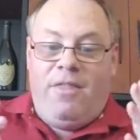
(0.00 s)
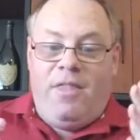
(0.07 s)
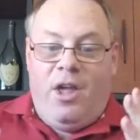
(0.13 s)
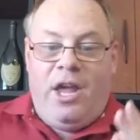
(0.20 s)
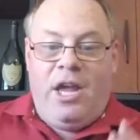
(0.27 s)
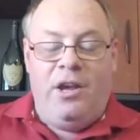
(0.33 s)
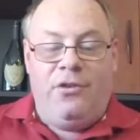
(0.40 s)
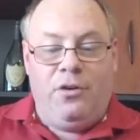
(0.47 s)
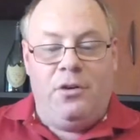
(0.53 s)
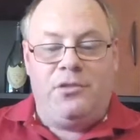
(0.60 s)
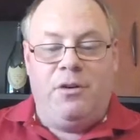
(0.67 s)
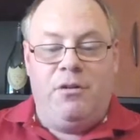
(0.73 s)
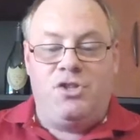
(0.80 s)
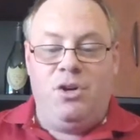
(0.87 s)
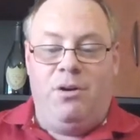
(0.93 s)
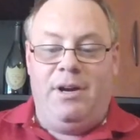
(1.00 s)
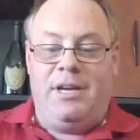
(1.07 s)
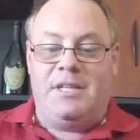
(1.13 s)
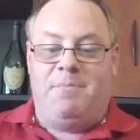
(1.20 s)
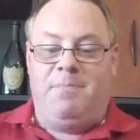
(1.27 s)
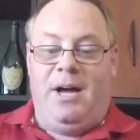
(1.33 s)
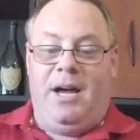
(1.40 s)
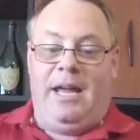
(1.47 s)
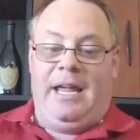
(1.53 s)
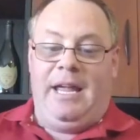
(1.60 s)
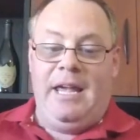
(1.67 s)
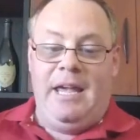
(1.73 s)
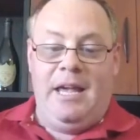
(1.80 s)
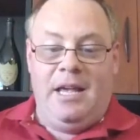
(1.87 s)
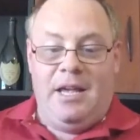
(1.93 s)
He is also joined by
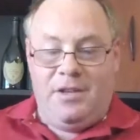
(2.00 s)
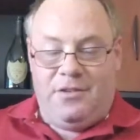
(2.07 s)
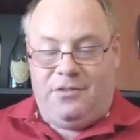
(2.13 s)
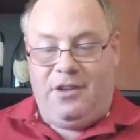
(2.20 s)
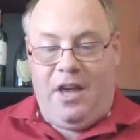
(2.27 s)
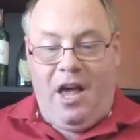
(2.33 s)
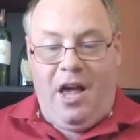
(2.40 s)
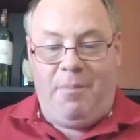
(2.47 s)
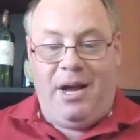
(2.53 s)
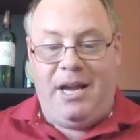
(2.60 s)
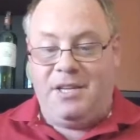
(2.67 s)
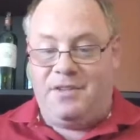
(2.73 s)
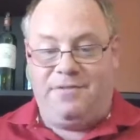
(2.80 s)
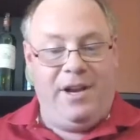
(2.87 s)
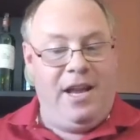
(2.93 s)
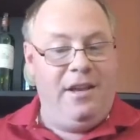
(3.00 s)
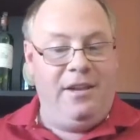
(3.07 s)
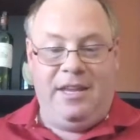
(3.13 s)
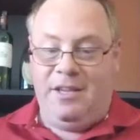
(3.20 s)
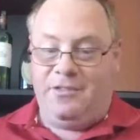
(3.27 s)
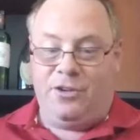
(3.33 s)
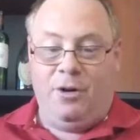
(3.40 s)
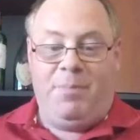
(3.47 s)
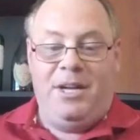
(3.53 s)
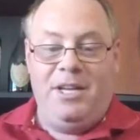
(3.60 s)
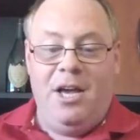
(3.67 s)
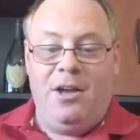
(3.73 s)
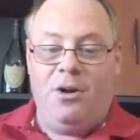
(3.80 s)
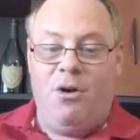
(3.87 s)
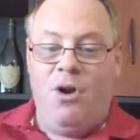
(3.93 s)
his friend, his
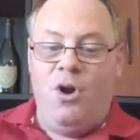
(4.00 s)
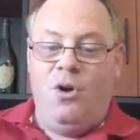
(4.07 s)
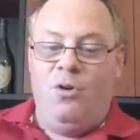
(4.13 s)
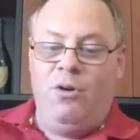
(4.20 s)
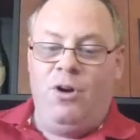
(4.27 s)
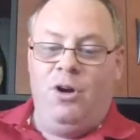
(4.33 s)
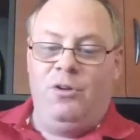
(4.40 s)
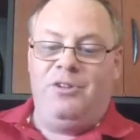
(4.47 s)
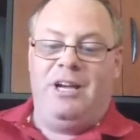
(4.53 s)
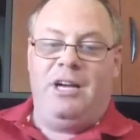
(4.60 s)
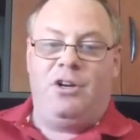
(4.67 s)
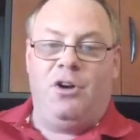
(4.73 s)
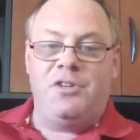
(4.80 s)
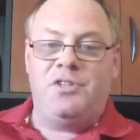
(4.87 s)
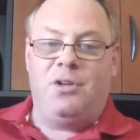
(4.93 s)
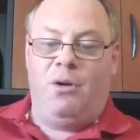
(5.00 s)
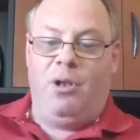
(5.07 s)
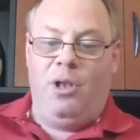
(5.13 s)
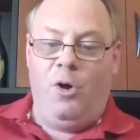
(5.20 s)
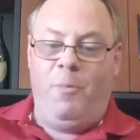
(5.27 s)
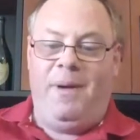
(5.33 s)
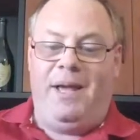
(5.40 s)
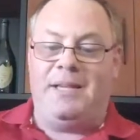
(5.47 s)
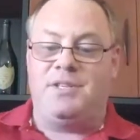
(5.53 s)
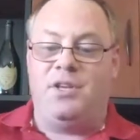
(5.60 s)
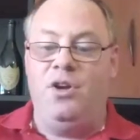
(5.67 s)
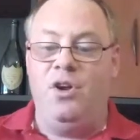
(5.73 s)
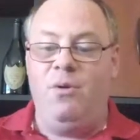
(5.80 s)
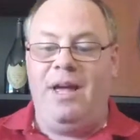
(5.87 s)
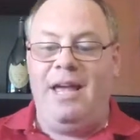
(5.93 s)
compañero, Hugo de Acosta Lopez,
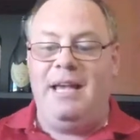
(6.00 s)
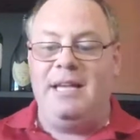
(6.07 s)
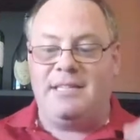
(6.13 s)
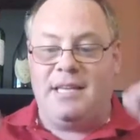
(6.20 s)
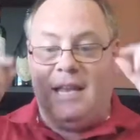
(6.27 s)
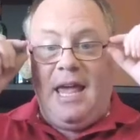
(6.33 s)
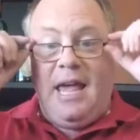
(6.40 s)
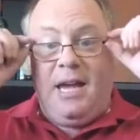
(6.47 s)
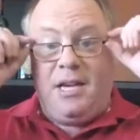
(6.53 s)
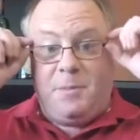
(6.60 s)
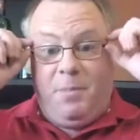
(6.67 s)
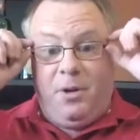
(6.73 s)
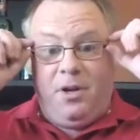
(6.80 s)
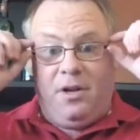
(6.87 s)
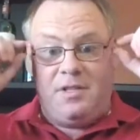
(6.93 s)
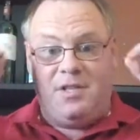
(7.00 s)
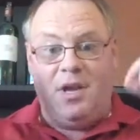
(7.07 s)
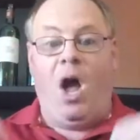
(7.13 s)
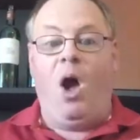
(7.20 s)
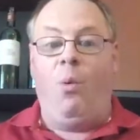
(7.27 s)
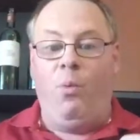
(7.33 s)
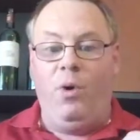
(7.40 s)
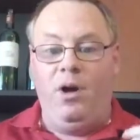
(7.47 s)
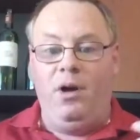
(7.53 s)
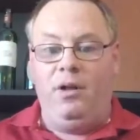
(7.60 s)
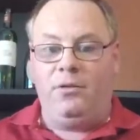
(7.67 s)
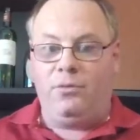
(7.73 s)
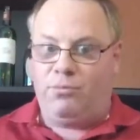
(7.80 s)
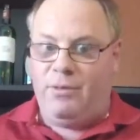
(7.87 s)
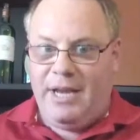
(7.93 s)
who is an expert, a
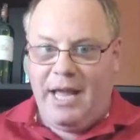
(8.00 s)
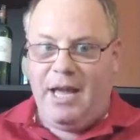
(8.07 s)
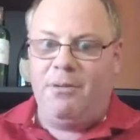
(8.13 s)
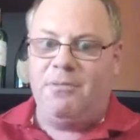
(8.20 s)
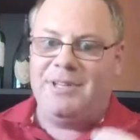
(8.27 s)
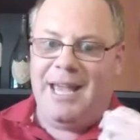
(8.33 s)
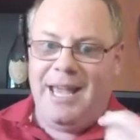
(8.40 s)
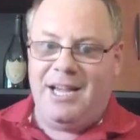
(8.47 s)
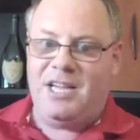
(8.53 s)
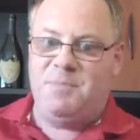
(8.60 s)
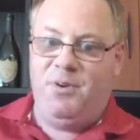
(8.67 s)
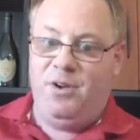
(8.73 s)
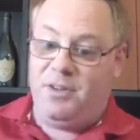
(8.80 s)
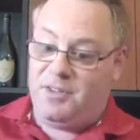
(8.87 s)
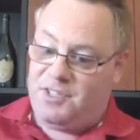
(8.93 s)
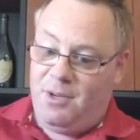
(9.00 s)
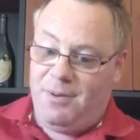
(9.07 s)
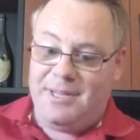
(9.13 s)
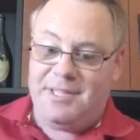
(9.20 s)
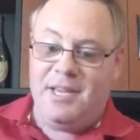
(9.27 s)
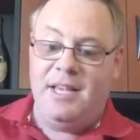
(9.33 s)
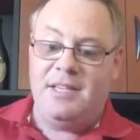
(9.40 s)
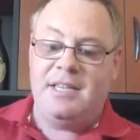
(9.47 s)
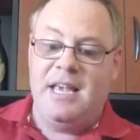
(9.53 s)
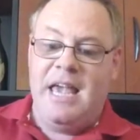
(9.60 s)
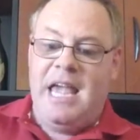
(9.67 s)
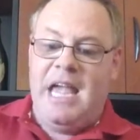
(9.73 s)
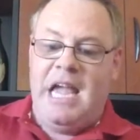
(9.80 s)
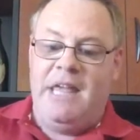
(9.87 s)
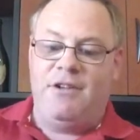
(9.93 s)
world-renowned expert, so it says,
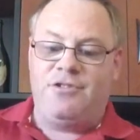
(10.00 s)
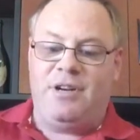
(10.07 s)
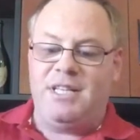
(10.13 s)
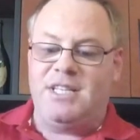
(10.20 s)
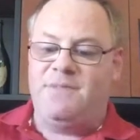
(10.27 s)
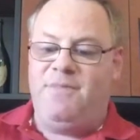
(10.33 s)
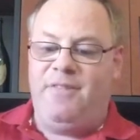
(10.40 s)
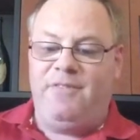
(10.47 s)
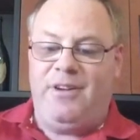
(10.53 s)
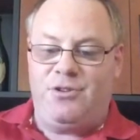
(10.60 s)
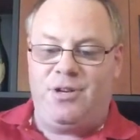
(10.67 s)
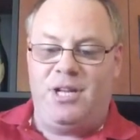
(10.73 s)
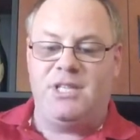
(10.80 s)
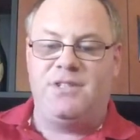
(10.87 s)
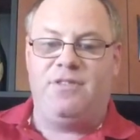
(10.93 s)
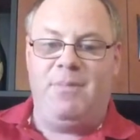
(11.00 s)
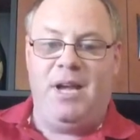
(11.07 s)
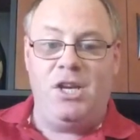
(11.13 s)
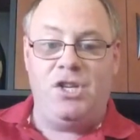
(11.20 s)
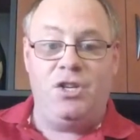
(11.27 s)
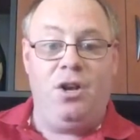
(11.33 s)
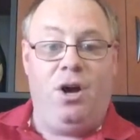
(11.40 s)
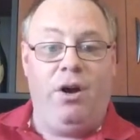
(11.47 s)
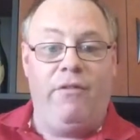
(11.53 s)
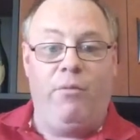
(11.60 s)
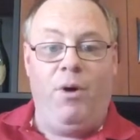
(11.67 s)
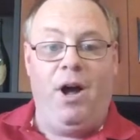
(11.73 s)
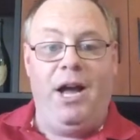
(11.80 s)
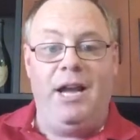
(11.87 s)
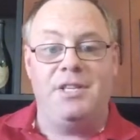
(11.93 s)
in the transformation of
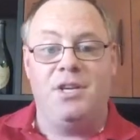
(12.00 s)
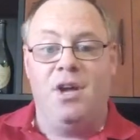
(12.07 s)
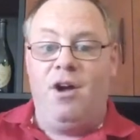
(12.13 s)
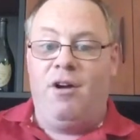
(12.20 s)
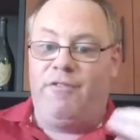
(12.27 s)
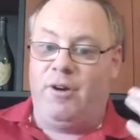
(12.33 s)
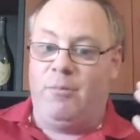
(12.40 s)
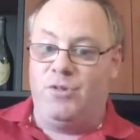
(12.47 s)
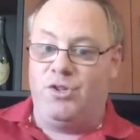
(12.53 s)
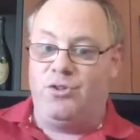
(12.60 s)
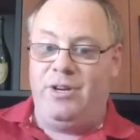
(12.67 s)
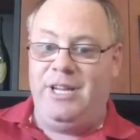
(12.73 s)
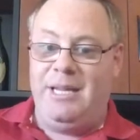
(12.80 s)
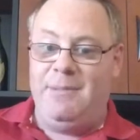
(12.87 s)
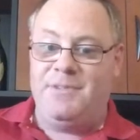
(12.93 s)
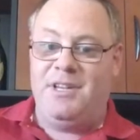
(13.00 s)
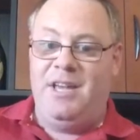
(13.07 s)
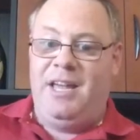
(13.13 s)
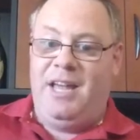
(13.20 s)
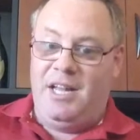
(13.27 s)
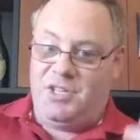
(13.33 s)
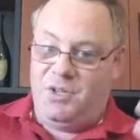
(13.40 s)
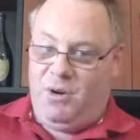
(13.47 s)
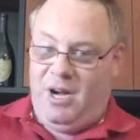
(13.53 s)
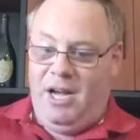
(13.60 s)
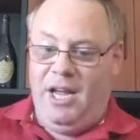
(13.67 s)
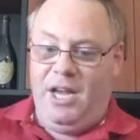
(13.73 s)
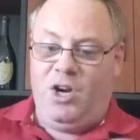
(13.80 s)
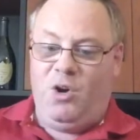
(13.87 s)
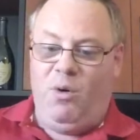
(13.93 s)
wines from dreams into
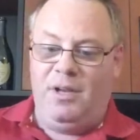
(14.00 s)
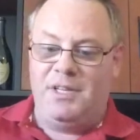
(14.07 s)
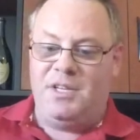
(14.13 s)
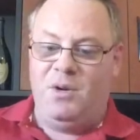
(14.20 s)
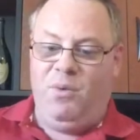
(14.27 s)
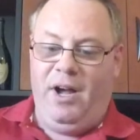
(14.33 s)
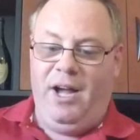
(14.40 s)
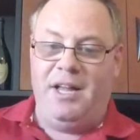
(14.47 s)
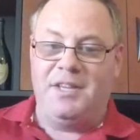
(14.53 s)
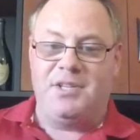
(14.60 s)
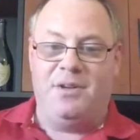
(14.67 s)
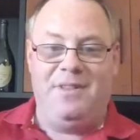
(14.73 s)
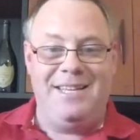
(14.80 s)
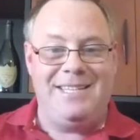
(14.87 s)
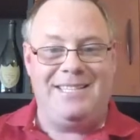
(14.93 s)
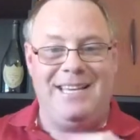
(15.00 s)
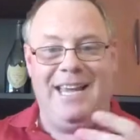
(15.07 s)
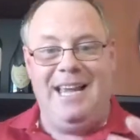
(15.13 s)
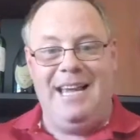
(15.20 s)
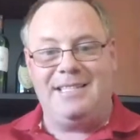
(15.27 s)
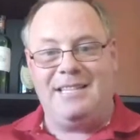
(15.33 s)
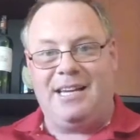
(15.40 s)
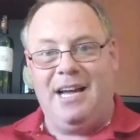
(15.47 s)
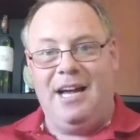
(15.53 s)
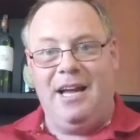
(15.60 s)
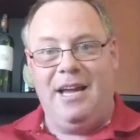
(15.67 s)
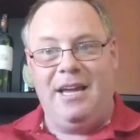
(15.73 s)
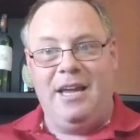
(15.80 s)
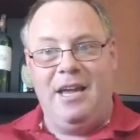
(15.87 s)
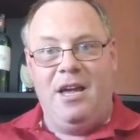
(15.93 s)
high-quality wine. So this is a
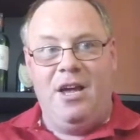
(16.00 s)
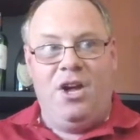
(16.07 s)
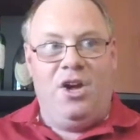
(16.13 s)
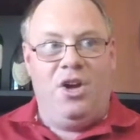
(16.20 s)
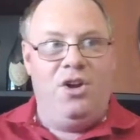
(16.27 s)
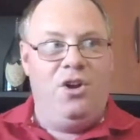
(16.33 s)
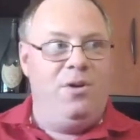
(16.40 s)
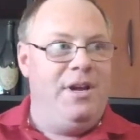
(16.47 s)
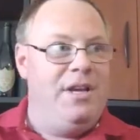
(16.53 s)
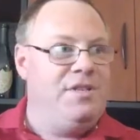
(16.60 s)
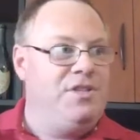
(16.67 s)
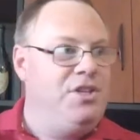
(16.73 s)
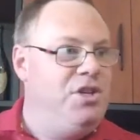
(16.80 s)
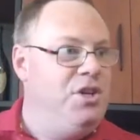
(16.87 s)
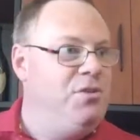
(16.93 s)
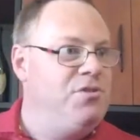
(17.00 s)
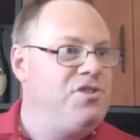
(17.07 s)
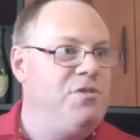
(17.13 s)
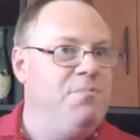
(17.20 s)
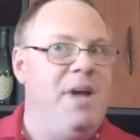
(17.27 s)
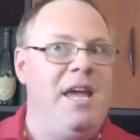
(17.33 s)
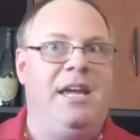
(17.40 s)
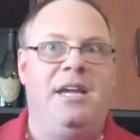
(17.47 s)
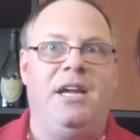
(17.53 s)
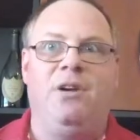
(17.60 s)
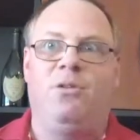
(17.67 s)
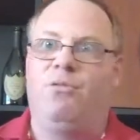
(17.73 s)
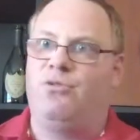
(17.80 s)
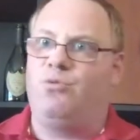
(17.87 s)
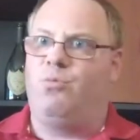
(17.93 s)
guy who is used to
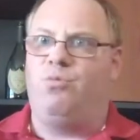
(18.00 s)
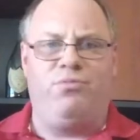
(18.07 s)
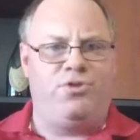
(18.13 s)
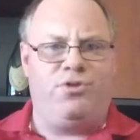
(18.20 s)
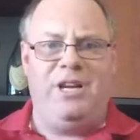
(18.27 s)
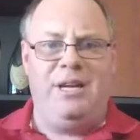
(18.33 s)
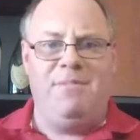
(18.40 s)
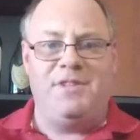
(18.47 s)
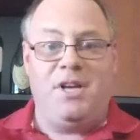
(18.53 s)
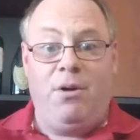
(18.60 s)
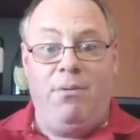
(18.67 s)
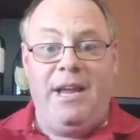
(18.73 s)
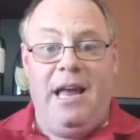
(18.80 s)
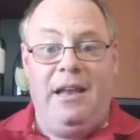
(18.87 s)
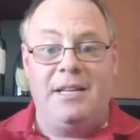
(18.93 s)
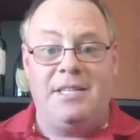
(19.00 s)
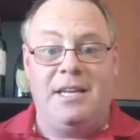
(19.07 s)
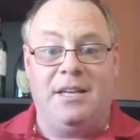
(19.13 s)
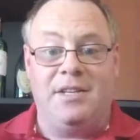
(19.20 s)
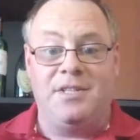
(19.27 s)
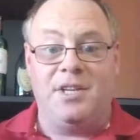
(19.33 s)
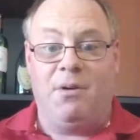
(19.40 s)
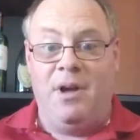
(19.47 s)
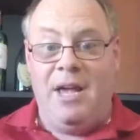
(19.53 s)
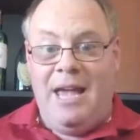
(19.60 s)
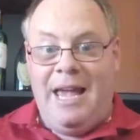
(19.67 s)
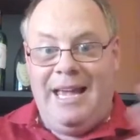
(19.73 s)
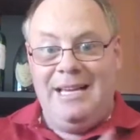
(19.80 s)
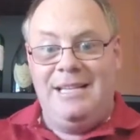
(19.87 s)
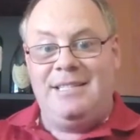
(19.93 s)
making dreams a reality. So
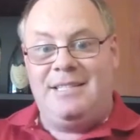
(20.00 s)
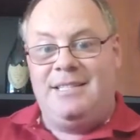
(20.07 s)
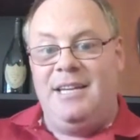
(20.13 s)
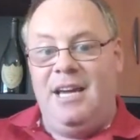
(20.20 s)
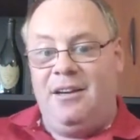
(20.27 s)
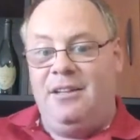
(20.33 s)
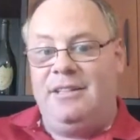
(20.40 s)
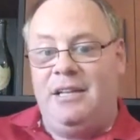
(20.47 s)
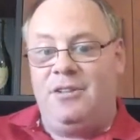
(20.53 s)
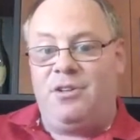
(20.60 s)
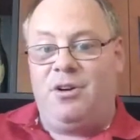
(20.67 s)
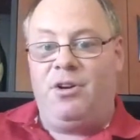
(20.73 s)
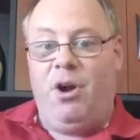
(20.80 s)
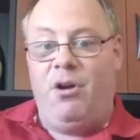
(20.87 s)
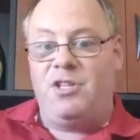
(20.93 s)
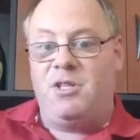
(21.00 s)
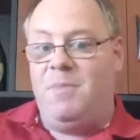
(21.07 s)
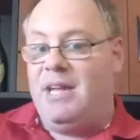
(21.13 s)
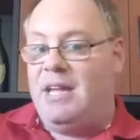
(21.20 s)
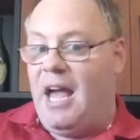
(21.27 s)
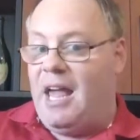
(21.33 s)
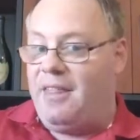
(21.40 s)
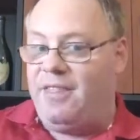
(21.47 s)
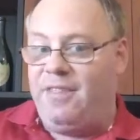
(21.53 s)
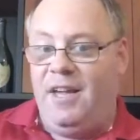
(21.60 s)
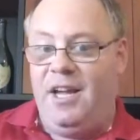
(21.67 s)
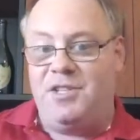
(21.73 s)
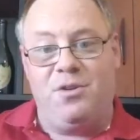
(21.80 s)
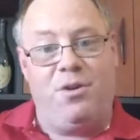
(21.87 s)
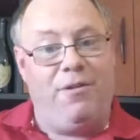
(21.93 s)
is Tierra Adentro going to be a
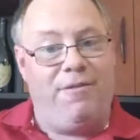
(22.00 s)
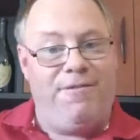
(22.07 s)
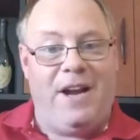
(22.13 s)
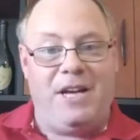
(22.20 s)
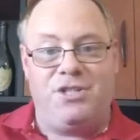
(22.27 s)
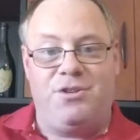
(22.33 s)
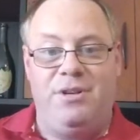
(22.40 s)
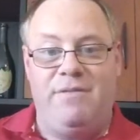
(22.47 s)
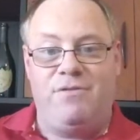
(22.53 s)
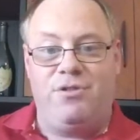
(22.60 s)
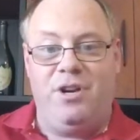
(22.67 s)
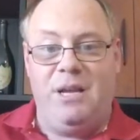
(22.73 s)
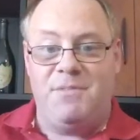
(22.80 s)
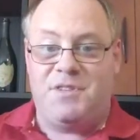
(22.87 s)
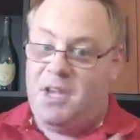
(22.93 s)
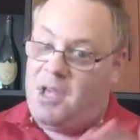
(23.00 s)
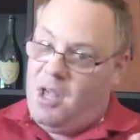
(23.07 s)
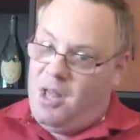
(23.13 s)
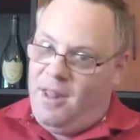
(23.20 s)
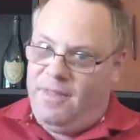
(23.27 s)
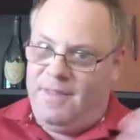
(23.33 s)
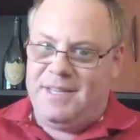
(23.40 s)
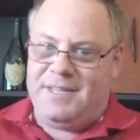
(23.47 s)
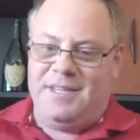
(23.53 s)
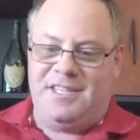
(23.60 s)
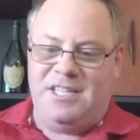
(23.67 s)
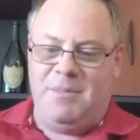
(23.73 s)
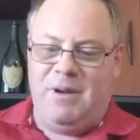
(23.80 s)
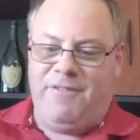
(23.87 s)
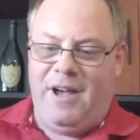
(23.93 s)
theatre or factory of dreams? This is
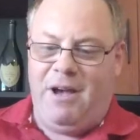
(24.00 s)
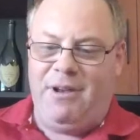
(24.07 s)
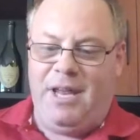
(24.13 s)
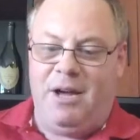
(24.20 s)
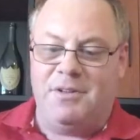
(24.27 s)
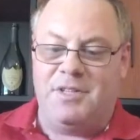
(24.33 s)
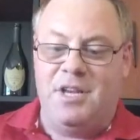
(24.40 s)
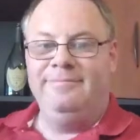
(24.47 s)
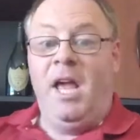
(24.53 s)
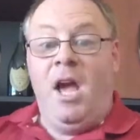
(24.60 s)
to be found out.